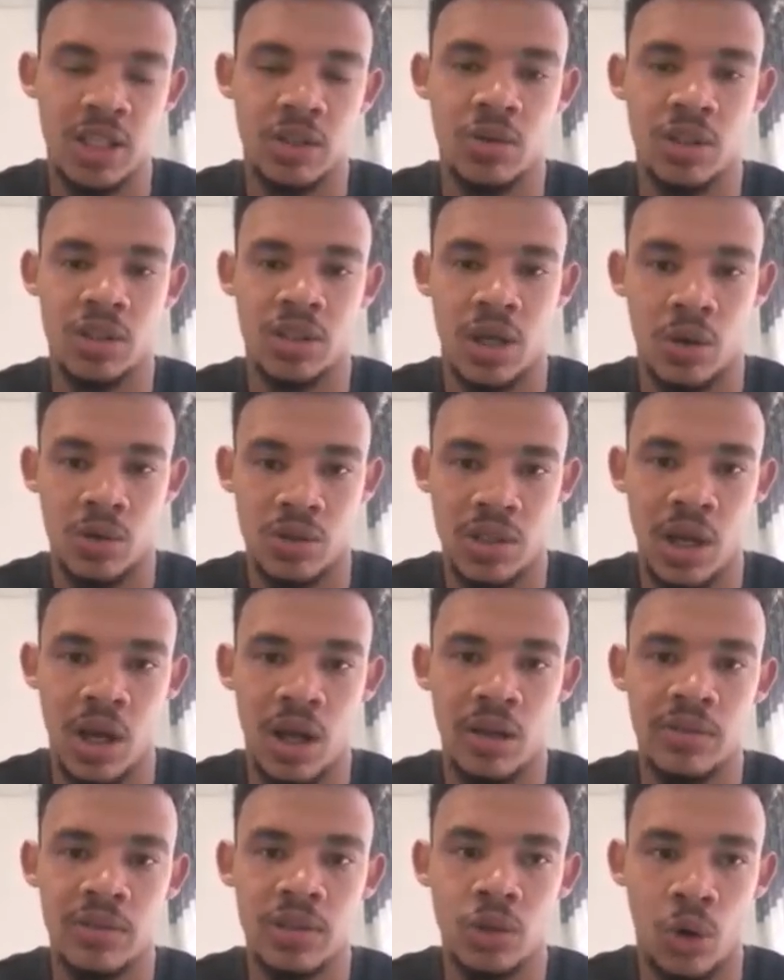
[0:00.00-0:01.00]
It was
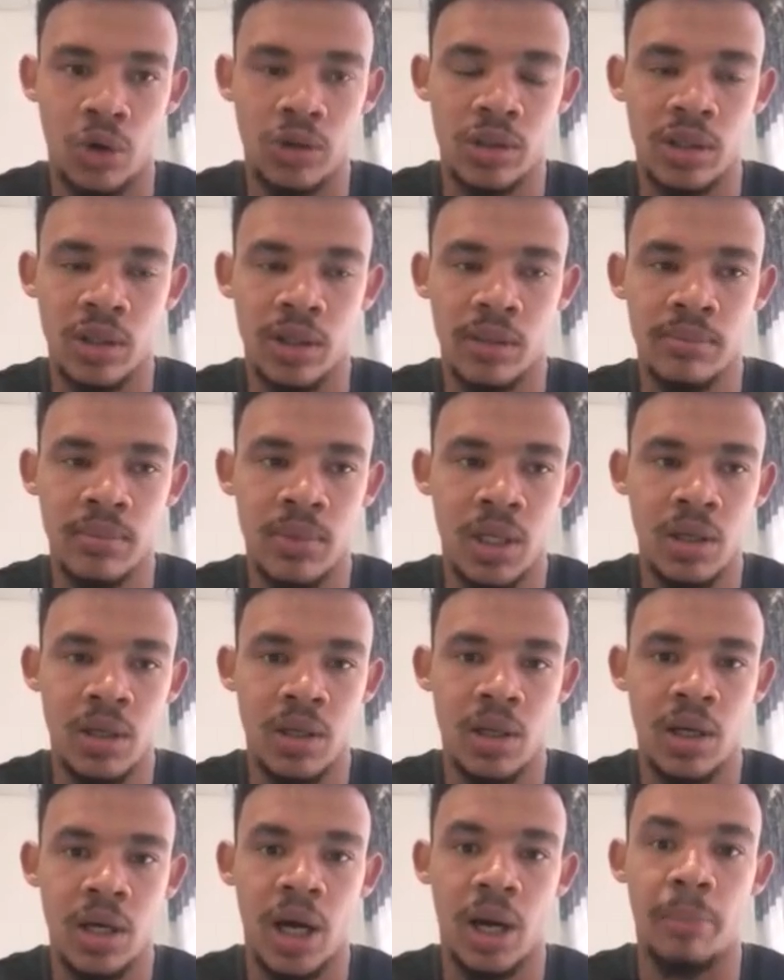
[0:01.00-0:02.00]
ourselves, Tottenham,
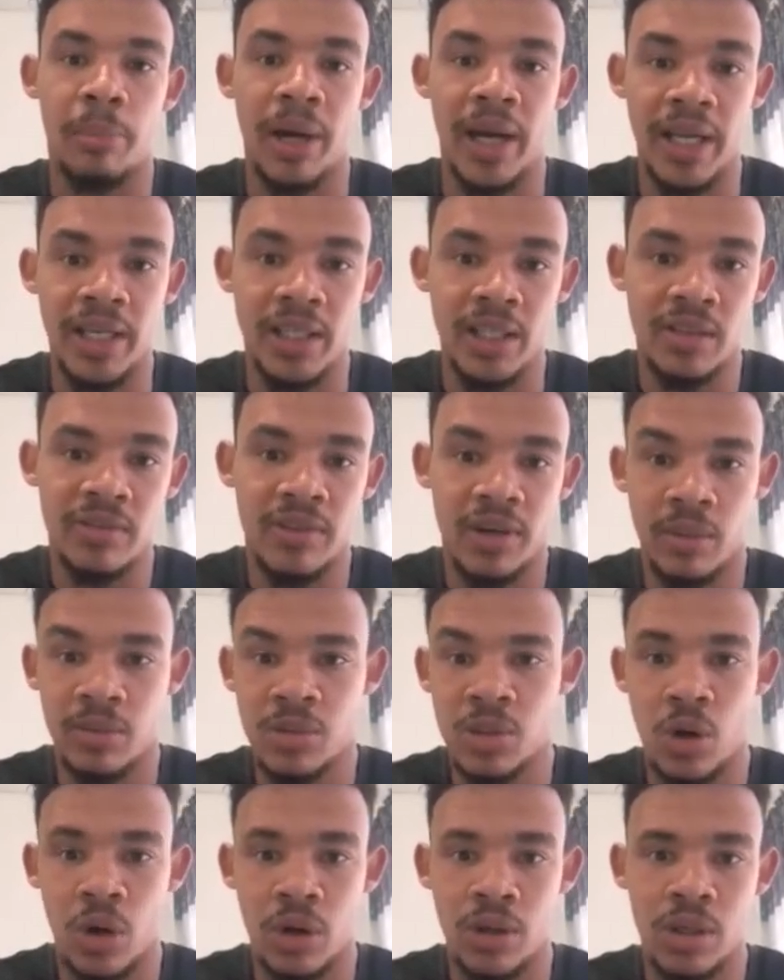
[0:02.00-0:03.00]
Albanian from
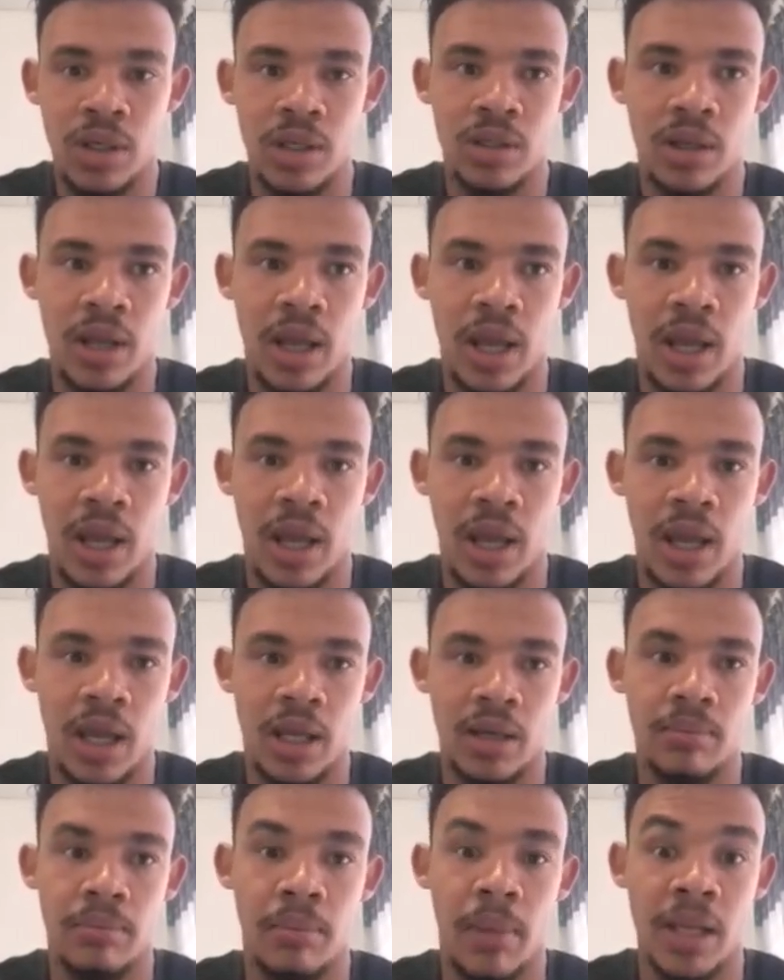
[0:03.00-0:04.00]
Scotland,
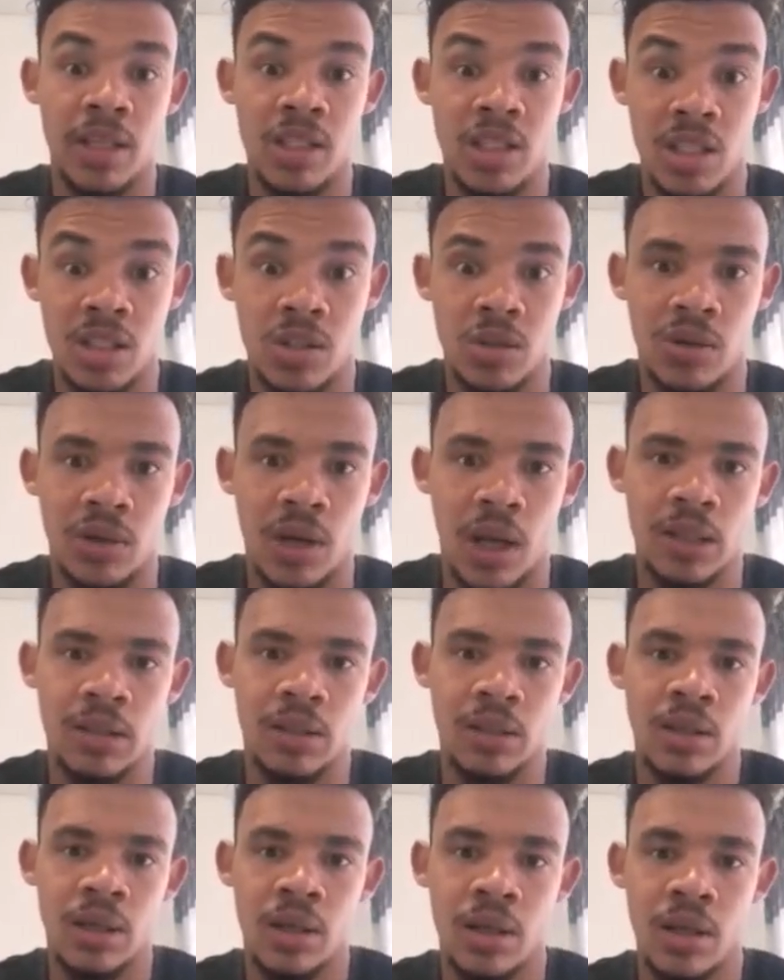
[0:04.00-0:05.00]
and Manchester United.